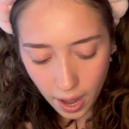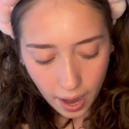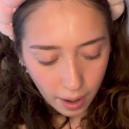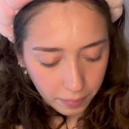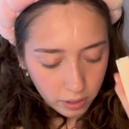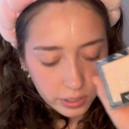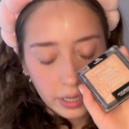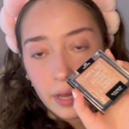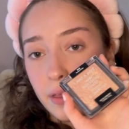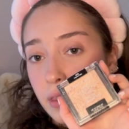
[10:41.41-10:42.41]
And I'm
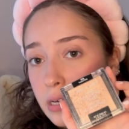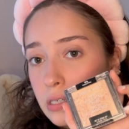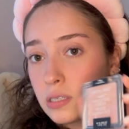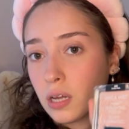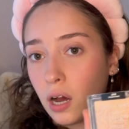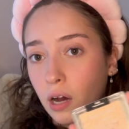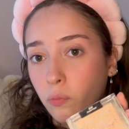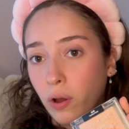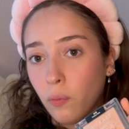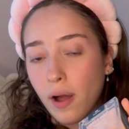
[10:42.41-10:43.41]
using this um,
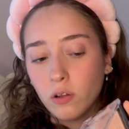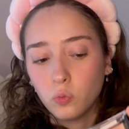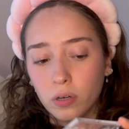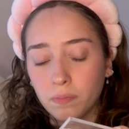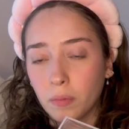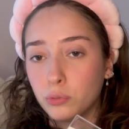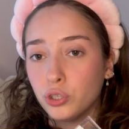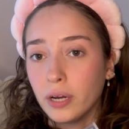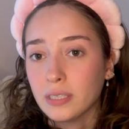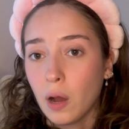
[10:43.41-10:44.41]
Wet n Wild one. Let me show
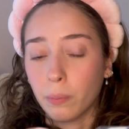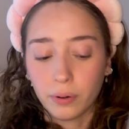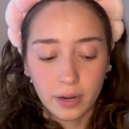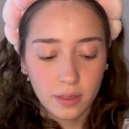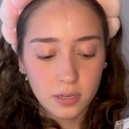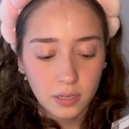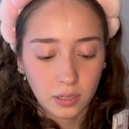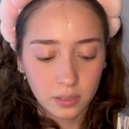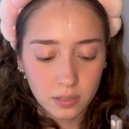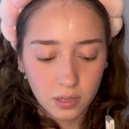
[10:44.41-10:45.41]
you guys how pretty this
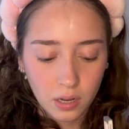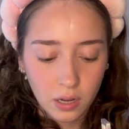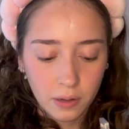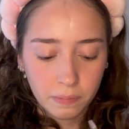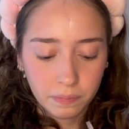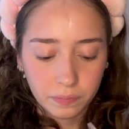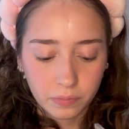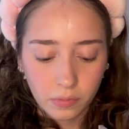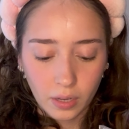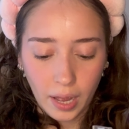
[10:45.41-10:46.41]
is.
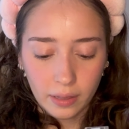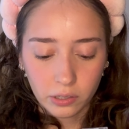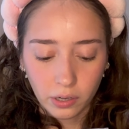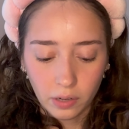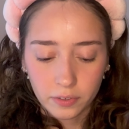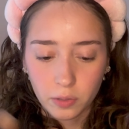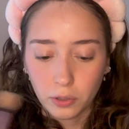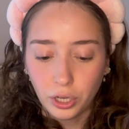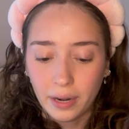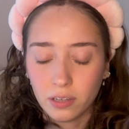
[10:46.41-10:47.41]
I literally love it so
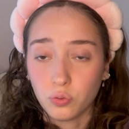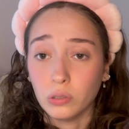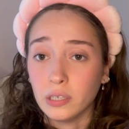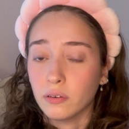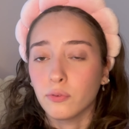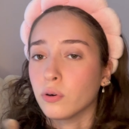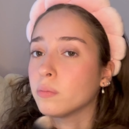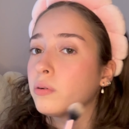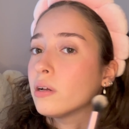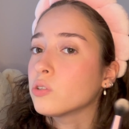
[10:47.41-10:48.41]
much. And it's really
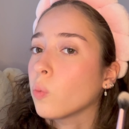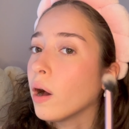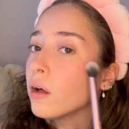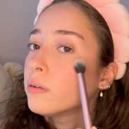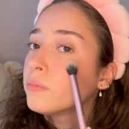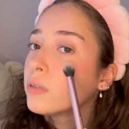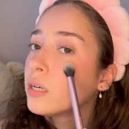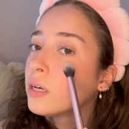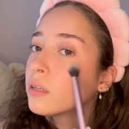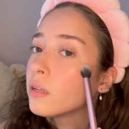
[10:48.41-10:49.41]
affordable as well.
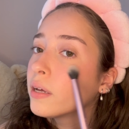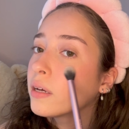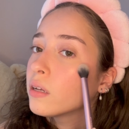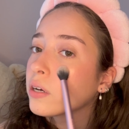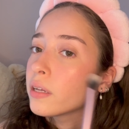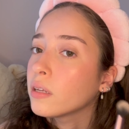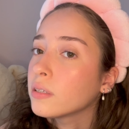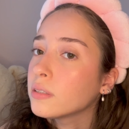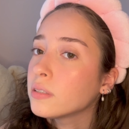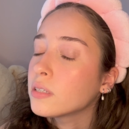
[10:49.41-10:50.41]
Like, look at
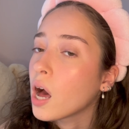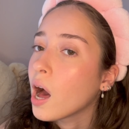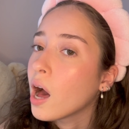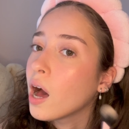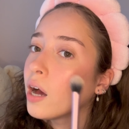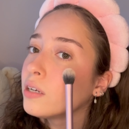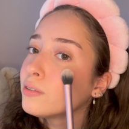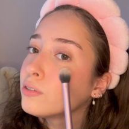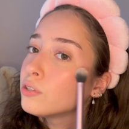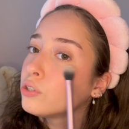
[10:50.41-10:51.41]
this.
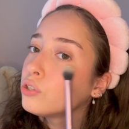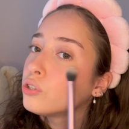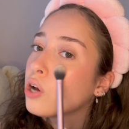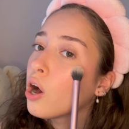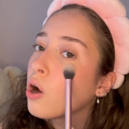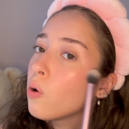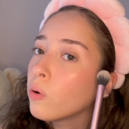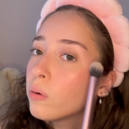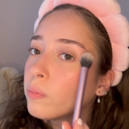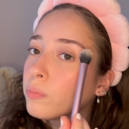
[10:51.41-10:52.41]

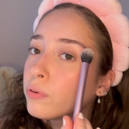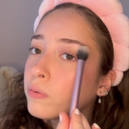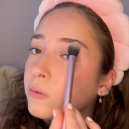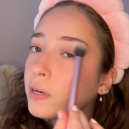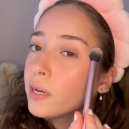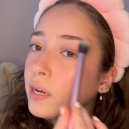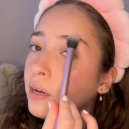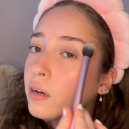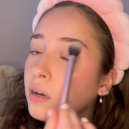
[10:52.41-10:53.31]
So pretty.